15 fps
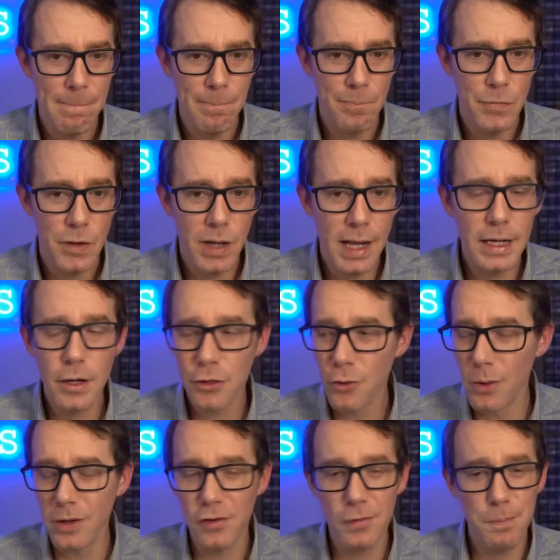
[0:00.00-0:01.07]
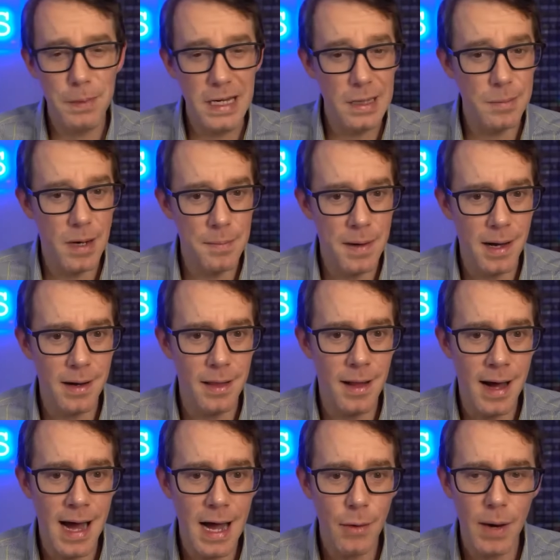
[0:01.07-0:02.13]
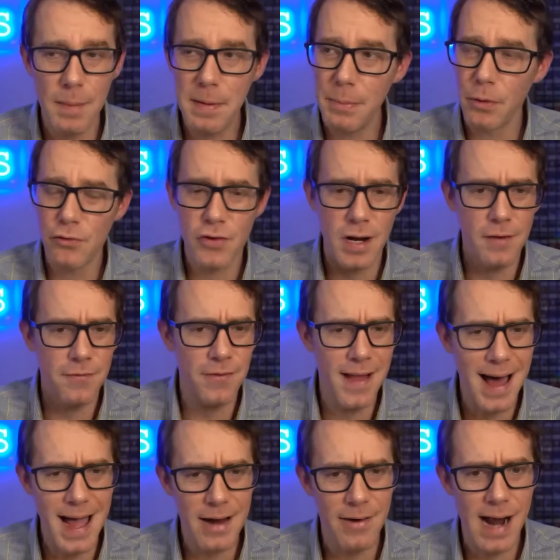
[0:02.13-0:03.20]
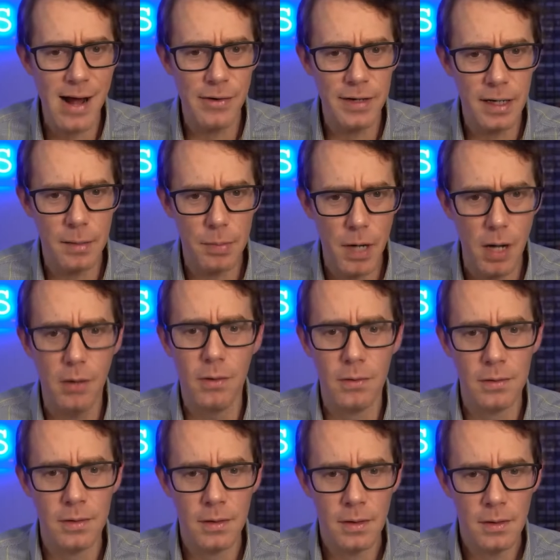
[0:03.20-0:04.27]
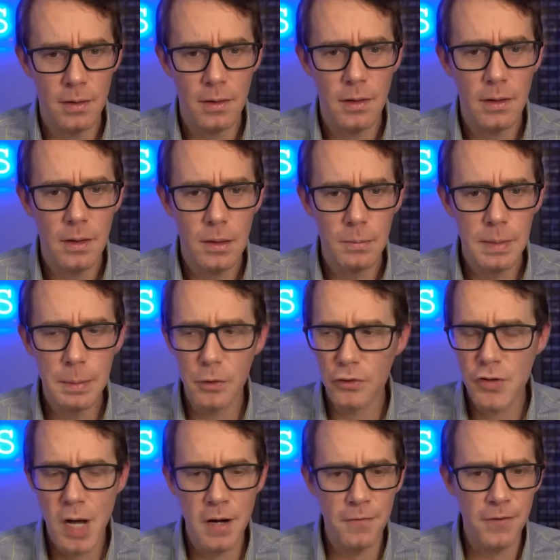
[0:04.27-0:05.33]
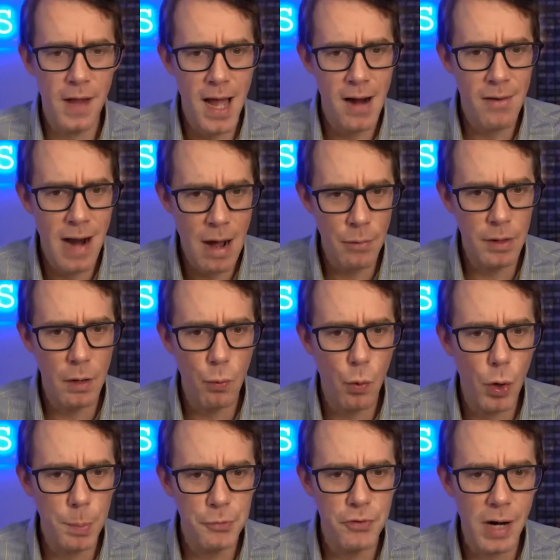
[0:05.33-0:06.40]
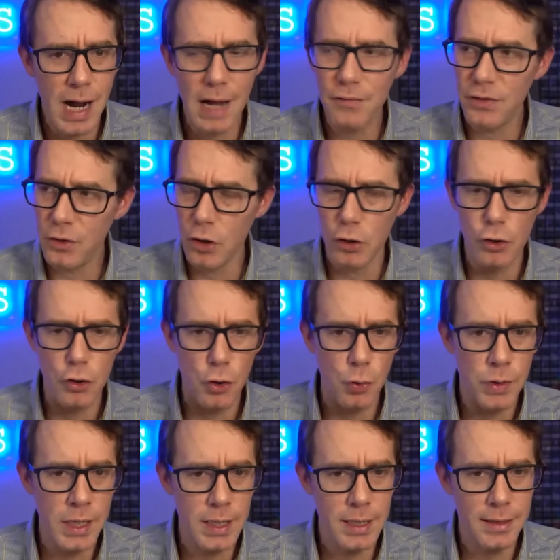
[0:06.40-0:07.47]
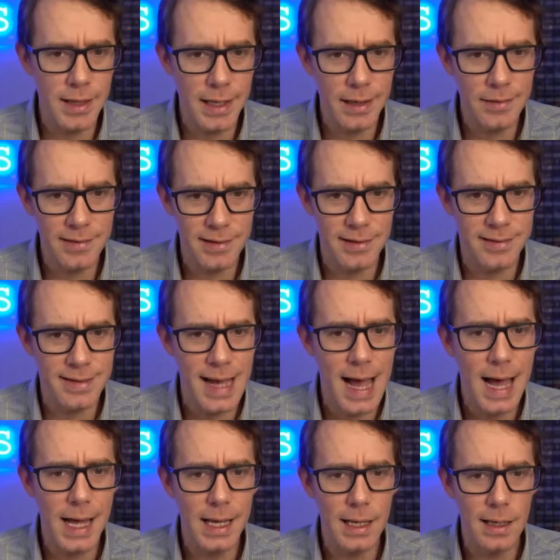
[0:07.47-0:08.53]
you're like, you're throwing a speed bump onto the highway. People are trying to fly around here, bro. People are trying to fly around with our warp drives and you're nuking things in the sky.